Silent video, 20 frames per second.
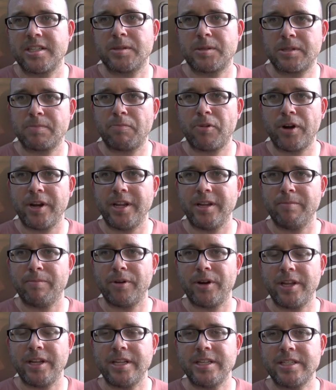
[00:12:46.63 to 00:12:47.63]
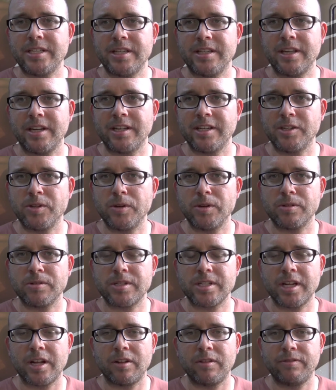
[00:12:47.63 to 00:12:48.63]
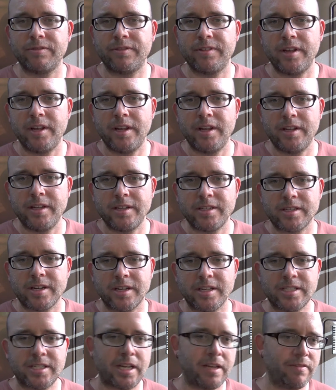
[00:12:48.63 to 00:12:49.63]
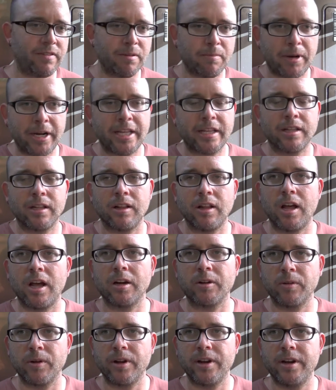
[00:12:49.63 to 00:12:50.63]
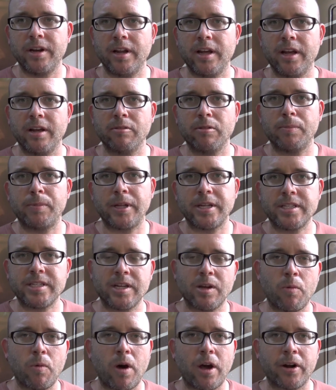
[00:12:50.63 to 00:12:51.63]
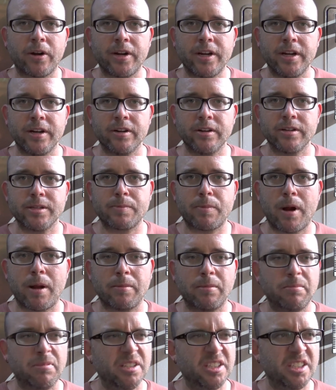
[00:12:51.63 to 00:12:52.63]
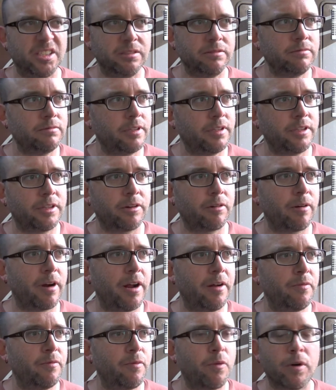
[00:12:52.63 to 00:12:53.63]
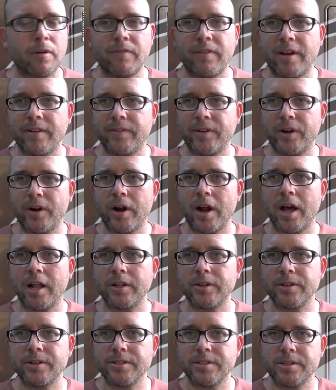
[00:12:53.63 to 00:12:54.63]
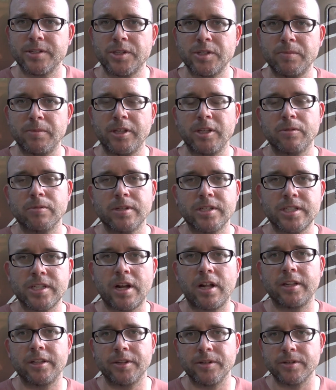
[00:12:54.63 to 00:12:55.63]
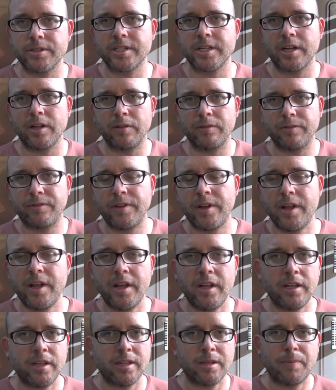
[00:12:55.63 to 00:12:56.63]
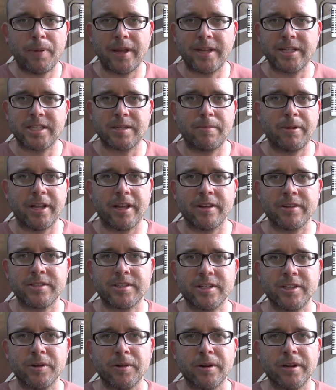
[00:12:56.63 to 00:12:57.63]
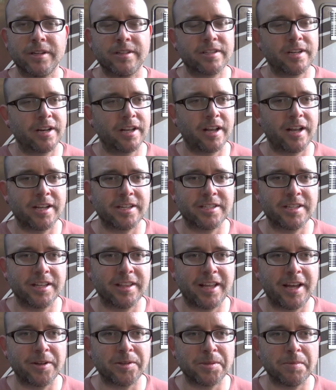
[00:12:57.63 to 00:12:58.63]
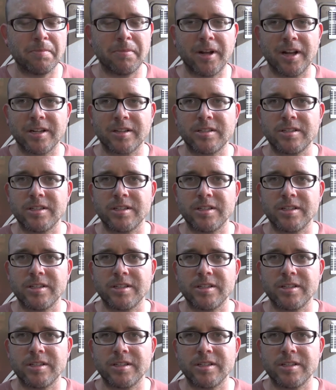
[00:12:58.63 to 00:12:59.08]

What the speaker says: This is a pretty easy thing to do yourself. It's going to save you money in the long run. Replacing a water heater is probably, I think they're around $400 or $500, assuming you install it yourself. You pay somebody else to do it, it's going to cost you $1,000.